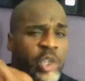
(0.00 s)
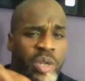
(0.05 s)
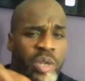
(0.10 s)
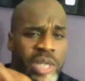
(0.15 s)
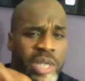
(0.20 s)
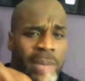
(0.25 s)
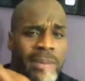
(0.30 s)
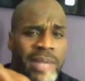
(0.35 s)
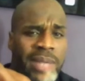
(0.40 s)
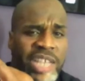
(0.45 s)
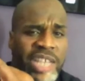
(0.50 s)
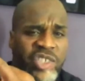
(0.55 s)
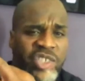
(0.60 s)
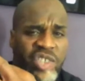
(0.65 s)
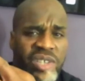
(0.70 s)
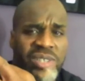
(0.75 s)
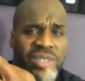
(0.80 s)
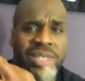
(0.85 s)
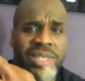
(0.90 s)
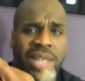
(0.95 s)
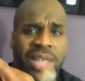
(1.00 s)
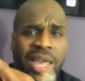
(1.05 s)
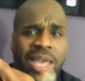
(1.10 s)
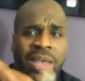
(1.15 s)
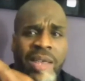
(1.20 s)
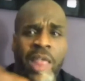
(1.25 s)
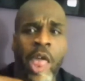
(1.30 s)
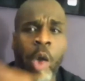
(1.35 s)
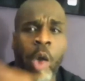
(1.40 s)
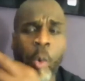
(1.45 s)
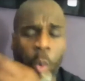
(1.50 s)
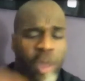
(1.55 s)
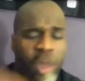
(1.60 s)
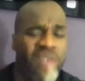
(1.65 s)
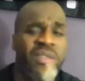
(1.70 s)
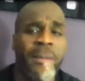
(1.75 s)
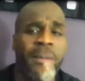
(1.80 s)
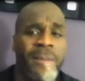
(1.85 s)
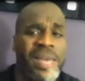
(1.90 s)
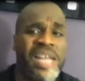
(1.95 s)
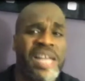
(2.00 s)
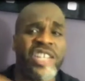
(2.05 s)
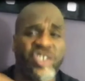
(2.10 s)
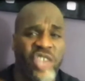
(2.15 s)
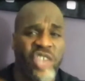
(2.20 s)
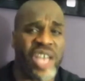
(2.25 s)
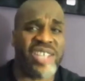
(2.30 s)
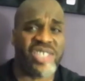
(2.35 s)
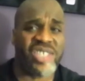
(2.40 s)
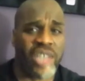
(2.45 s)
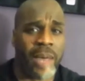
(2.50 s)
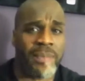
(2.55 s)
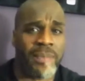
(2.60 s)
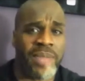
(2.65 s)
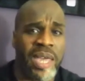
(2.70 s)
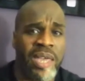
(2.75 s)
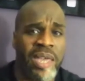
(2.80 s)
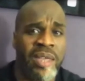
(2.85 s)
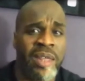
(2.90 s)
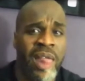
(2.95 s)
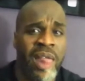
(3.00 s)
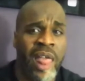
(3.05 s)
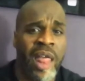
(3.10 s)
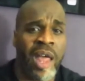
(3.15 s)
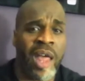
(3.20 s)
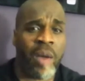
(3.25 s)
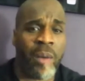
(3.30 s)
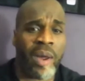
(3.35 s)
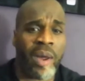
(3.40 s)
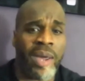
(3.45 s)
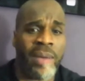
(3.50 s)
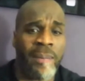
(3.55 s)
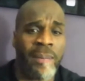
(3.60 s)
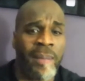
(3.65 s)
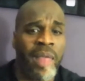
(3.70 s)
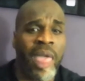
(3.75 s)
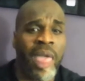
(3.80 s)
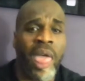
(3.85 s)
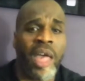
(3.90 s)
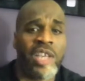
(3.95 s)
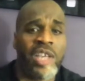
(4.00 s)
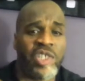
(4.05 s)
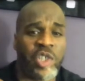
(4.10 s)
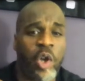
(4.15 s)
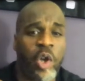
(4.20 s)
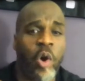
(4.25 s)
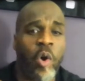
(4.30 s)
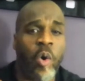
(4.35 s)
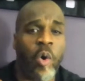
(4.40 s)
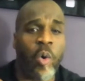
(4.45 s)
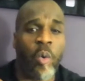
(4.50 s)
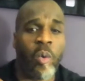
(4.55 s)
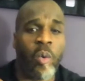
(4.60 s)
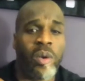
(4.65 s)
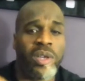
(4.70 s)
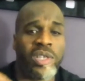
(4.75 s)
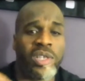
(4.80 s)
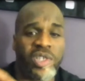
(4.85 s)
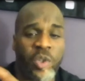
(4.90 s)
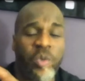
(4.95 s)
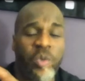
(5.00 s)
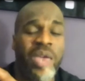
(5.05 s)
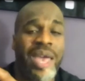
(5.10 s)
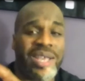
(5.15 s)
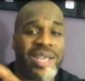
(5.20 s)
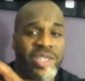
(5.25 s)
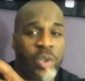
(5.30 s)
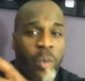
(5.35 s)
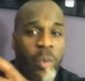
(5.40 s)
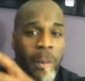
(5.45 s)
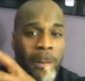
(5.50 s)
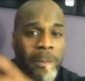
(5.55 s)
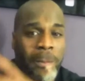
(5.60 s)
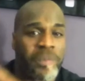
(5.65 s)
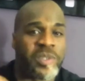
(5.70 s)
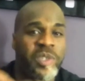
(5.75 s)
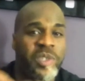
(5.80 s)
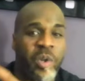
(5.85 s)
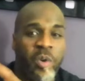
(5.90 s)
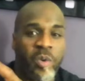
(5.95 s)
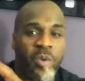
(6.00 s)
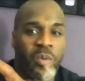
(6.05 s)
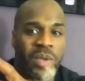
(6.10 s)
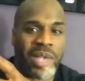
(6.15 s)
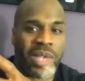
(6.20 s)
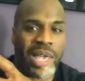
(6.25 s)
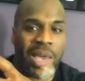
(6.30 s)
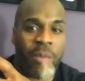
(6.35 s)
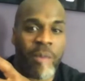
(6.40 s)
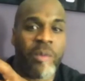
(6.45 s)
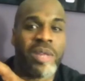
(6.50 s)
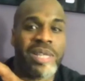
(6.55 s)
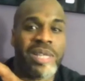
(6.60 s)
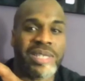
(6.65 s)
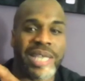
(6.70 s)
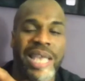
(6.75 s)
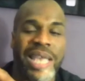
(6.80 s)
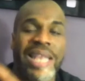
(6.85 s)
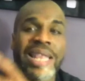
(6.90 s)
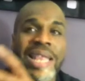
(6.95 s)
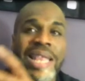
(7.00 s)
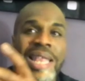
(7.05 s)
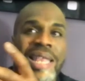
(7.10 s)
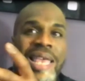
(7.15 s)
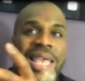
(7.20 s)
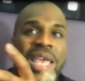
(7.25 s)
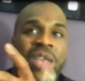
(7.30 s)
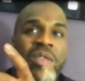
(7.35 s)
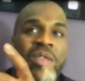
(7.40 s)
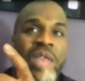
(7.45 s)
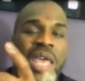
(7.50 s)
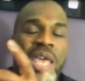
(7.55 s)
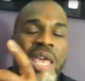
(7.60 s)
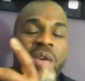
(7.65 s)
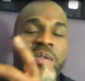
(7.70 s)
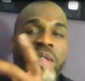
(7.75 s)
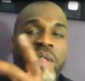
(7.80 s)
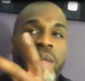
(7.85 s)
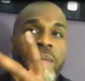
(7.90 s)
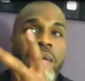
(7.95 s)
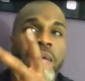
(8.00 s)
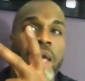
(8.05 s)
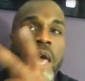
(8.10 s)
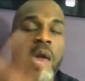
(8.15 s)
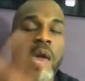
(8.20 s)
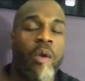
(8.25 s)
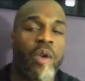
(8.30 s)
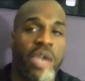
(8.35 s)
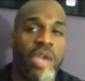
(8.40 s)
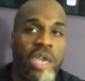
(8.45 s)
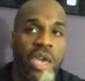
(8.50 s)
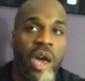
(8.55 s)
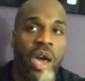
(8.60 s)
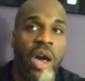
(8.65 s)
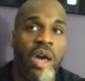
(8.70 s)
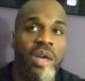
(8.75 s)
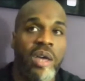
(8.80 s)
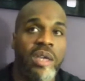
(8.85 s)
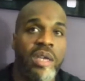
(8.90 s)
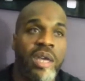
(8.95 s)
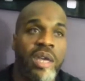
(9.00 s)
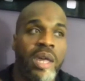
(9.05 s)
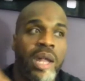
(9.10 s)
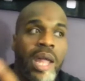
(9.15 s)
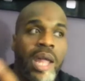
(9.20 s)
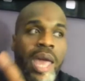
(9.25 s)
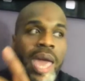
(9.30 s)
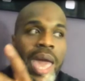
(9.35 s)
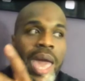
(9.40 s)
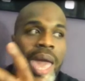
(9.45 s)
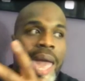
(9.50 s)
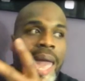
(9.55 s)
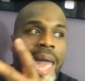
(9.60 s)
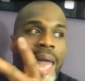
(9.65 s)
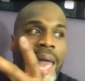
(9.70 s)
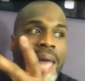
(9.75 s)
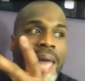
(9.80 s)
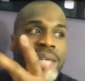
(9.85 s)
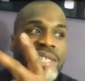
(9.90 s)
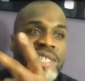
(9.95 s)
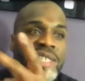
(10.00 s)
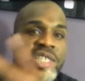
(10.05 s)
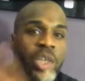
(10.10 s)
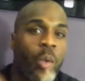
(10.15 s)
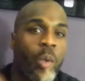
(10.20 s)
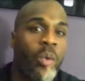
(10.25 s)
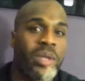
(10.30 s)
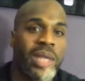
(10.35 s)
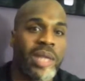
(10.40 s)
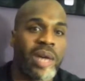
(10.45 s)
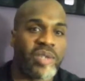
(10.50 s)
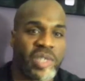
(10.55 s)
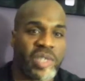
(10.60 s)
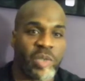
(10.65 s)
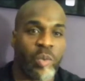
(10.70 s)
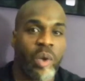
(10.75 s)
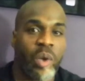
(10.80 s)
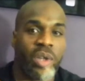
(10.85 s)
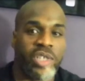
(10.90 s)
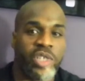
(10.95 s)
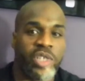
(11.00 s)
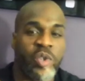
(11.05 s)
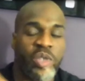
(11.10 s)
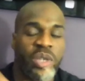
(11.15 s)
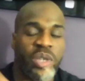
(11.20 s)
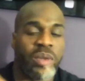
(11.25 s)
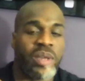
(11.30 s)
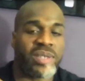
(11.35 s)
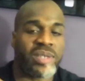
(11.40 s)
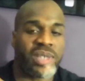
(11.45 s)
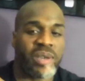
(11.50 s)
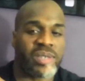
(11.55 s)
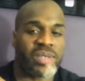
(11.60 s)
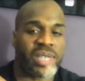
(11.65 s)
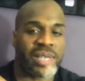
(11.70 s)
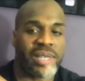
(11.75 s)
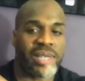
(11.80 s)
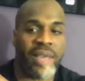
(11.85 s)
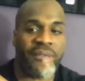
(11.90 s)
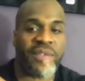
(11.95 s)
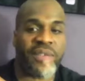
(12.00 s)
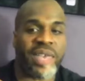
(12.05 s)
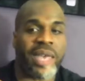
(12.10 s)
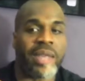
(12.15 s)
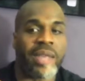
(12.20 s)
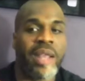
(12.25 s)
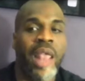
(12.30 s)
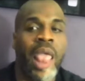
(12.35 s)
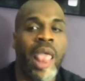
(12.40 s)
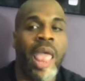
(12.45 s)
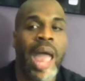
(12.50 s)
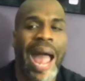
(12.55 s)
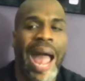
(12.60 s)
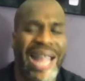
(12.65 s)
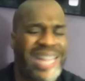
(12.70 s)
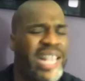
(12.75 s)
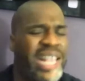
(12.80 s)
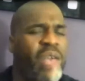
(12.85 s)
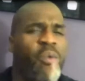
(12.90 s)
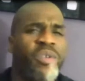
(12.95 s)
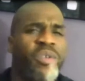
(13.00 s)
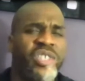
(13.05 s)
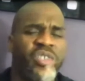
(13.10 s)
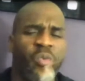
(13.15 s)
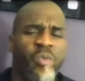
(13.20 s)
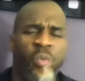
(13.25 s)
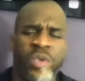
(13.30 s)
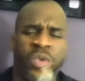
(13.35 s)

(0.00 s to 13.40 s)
eliminations tonight. One of them being Jake Something, right? So he really did. And he eliminated Eric Young and someone else as well too. Someone else that was significant. I think it was it